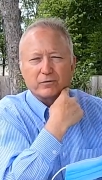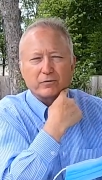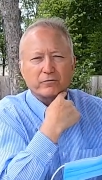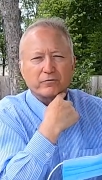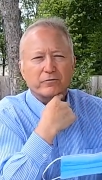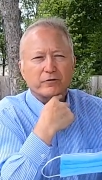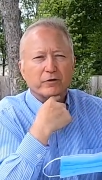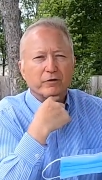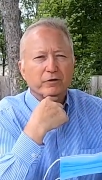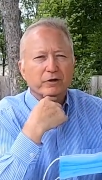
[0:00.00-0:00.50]

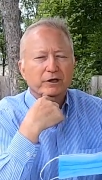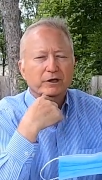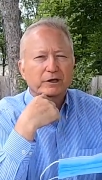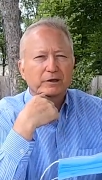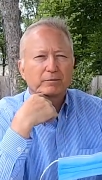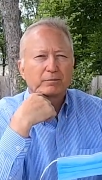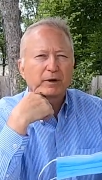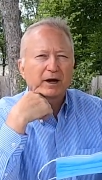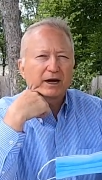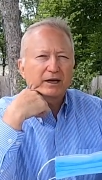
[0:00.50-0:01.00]
for the
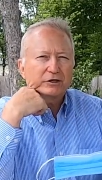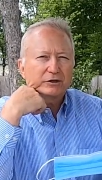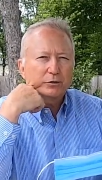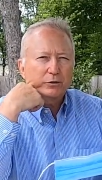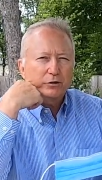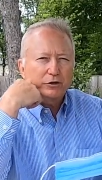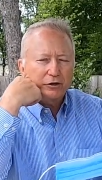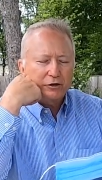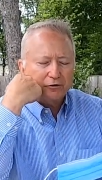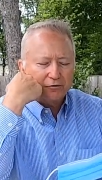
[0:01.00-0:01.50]
mask
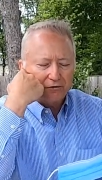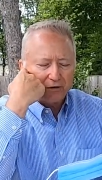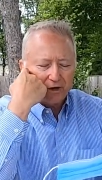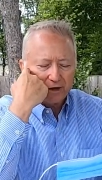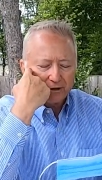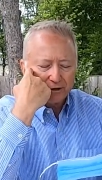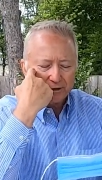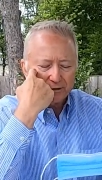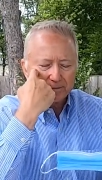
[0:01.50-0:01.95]
with your face.